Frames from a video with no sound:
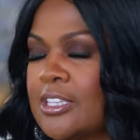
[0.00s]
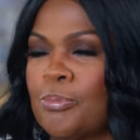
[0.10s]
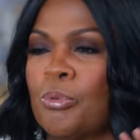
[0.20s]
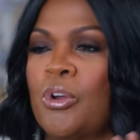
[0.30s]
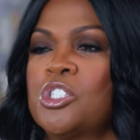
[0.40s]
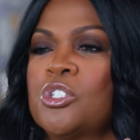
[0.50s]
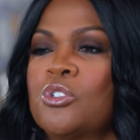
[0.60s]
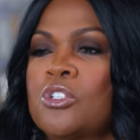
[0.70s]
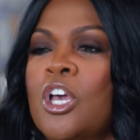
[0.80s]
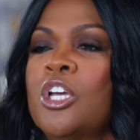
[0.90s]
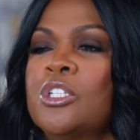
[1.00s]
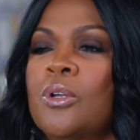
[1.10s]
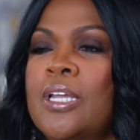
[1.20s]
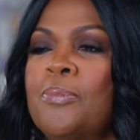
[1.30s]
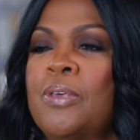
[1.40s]
let the pressures,
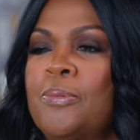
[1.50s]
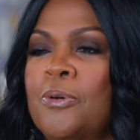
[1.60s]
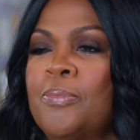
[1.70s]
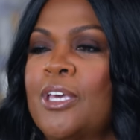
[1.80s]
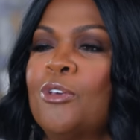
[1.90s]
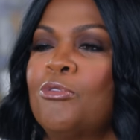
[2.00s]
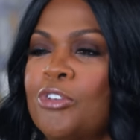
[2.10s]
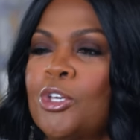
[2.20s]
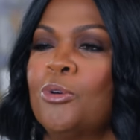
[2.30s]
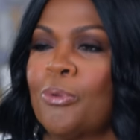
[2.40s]
don't let people make you feel